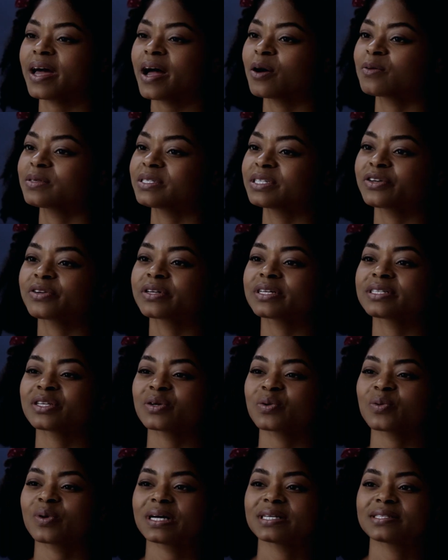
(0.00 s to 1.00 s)
How serious
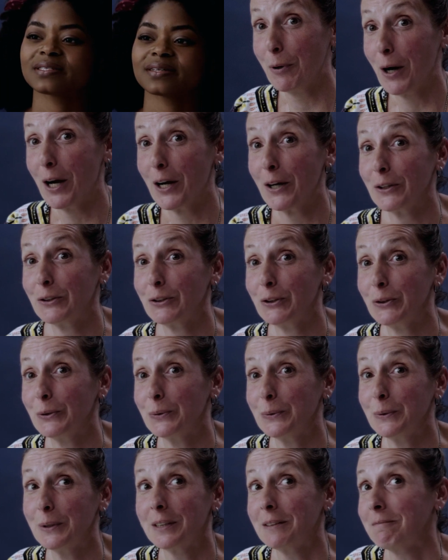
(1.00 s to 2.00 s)
it was. Prior
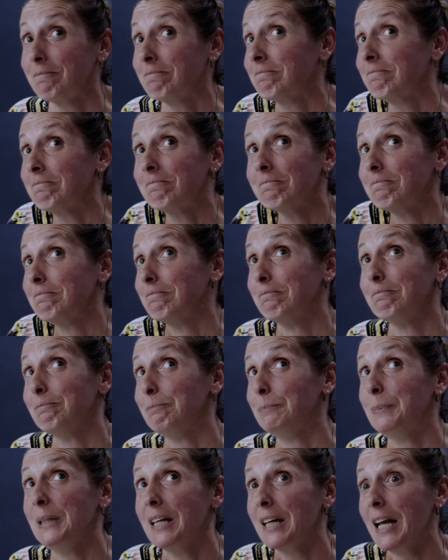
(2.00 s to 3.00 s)
to
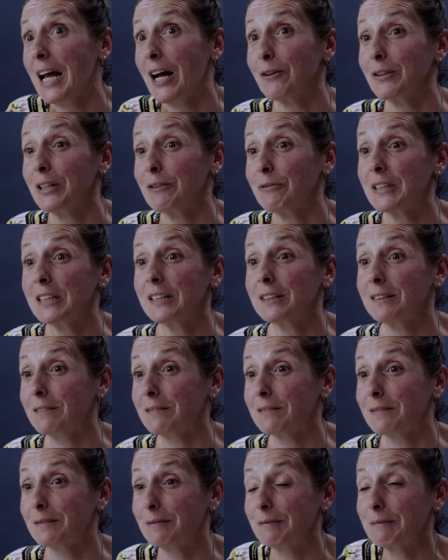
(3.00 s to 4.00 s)
being
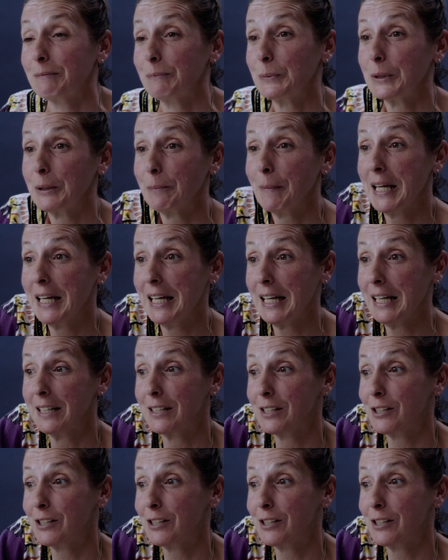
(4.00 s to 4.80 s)
airlifted with my kid